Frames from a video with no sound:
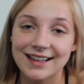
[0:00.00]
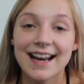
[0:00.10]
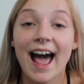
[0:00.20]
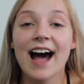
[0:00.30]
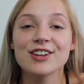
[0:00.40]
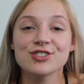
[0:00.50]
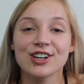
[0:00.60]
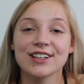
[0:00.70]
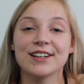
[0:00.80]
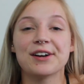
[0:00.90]
And as you
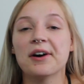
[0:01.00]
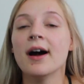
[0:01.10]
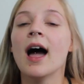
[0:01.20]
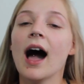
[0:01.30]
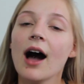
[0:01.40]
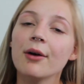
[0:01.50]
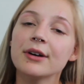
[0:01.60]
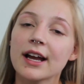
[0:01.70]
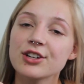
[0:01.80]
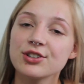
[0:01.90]
already know, I
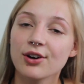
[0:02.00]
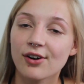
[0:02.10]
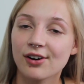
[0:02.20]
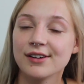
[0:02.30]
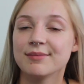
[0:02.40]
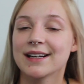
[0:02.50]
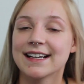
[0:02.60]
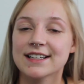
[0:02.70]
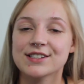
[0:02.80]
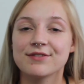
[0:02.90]
will catch you all in my
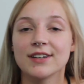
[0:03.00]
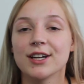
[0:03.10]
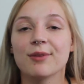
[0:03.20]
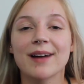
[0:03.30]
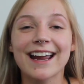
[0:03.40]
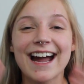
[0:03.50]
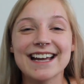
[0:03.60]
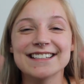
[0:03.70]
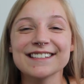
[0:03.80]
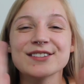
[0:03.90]
next video. Bye,
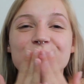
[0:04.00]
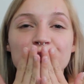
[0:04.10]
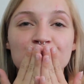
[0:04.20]
guys.